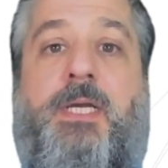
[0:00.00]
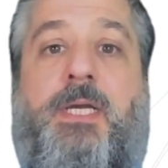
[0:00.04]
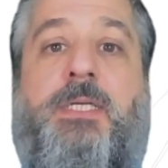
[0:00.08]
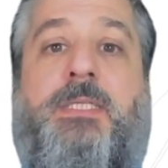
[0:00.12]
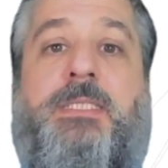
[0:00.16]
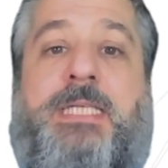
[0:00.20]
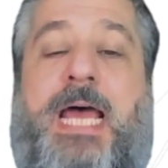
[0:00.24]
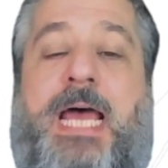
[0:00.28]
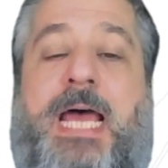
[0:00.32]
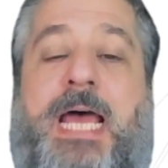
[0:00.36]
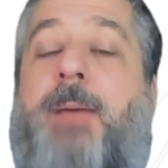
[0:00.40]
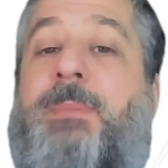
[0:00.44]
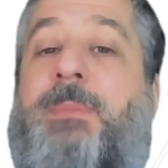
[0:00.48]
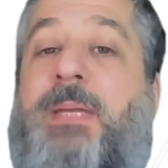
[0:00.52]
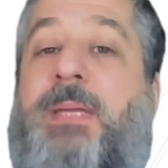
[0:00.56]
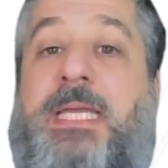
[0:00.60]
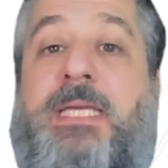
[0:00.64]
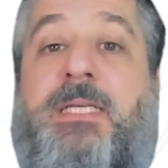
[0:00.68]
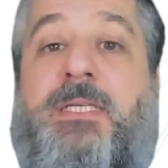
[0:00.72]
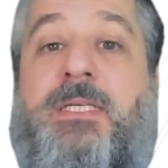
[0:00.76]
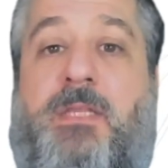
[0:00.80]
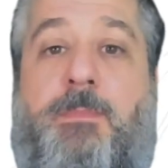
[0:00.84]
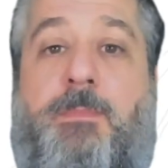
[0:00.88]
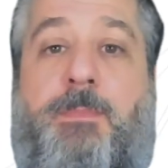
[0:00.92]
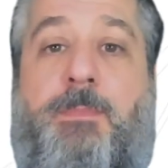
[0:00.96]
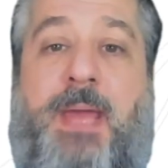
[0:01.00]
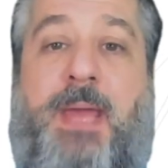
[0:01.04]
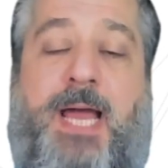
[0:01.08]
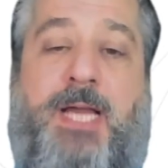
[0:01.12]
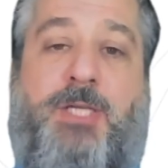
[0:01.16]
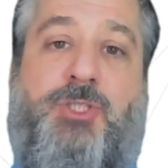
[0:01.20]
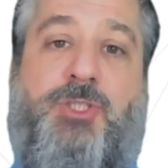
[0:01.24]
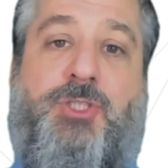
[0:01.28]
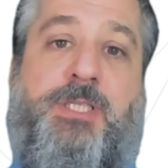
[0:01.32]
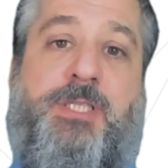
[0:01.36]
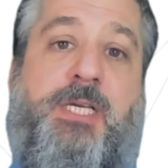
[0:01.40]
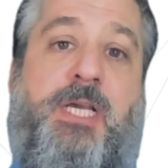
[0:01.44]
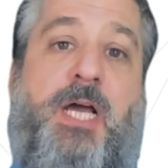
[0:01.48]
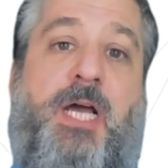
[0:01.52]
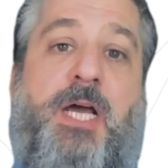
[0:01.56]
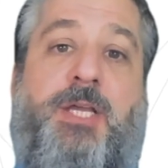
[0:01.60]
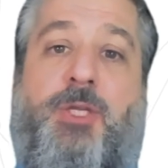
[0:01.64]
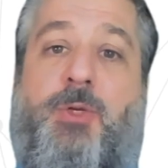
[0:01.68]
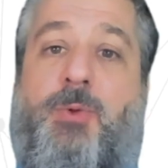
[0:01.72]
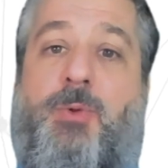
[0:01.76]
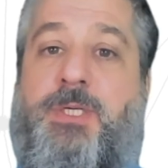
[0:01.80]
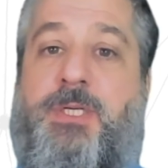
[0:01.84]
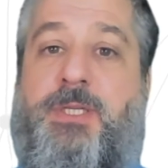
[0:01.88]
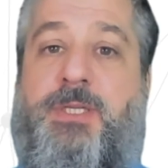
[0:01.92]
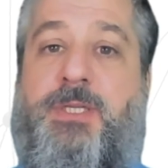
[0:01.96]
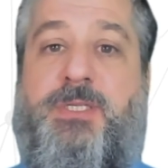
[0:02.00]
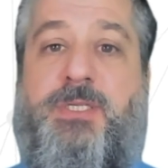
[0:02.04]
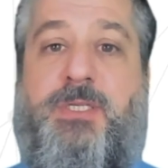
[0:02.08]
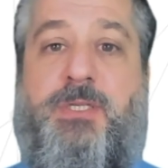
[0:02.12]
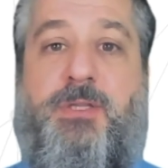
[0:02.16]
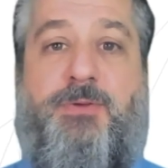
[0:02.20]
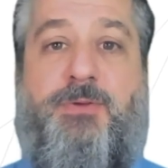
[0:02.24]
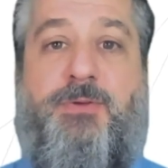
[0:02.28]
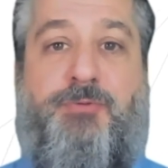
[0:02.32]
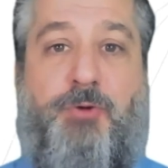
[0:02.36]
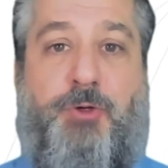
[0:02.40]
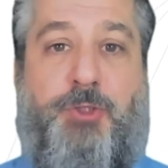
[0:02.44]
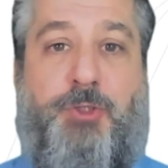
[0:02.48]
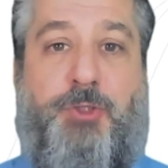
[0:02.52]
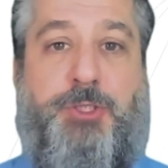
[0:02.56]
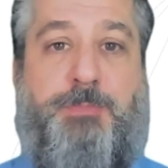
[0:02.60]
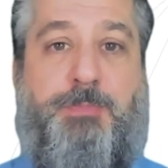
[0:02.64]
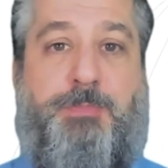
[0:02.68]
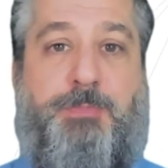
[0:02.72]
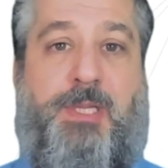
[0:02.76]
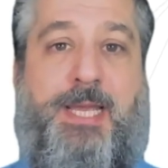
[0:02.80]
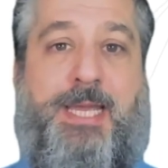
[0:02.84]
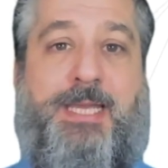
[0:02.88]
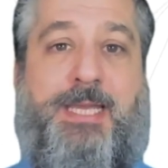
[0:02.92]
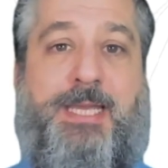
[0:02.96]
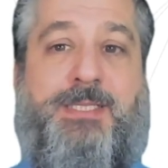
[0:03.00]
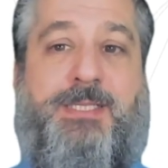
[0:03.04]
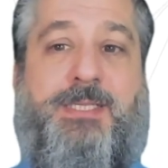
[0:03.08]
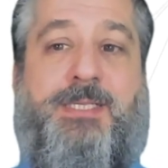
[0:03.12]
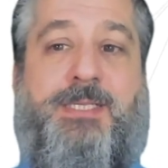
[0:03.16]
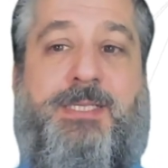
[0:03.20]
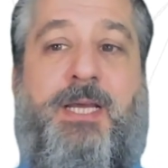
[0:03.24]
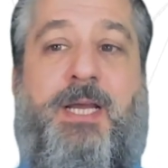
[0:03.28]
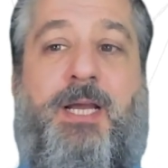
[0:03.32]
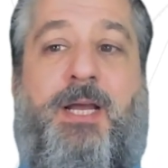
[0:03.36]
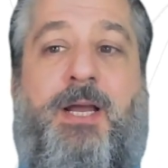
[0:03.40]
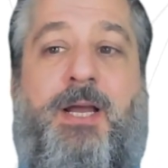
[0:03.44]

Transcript: Tap into the passion that got you into this in the first place,